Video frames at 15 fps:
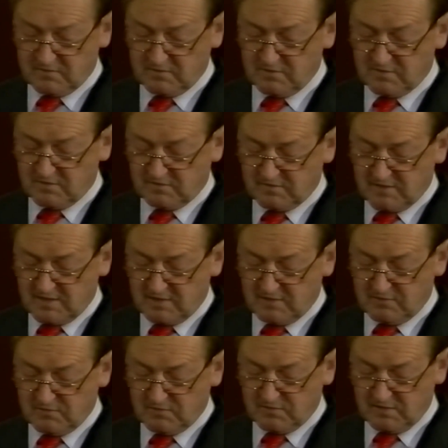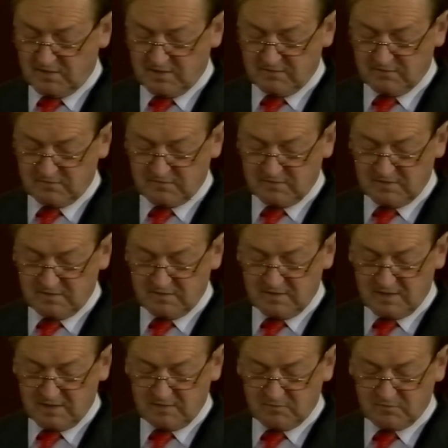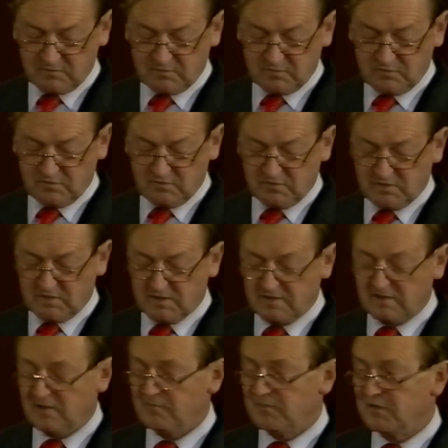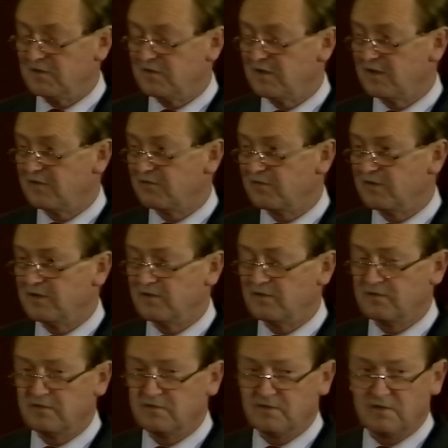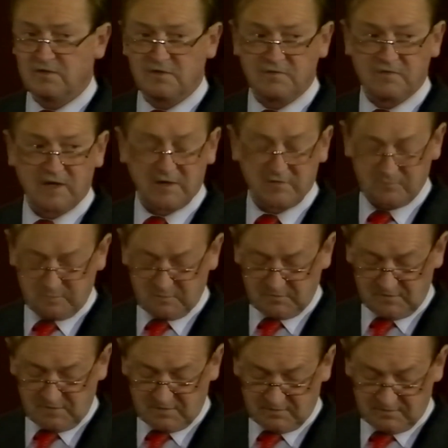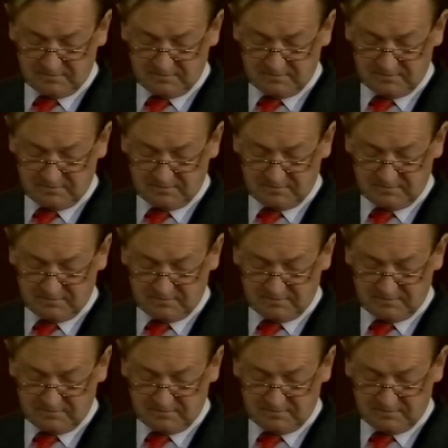the USA and UK have stated aims of reducing their company tax rates to 35%.